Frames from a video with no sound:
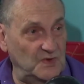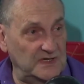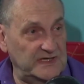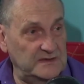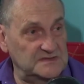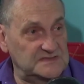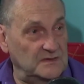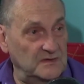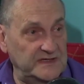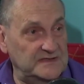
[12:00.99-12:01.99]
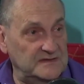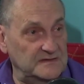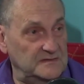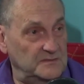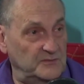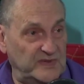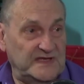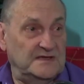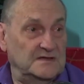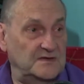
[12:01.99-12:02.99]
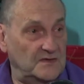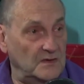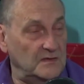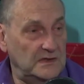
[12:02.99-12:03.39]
what he was going to be and do.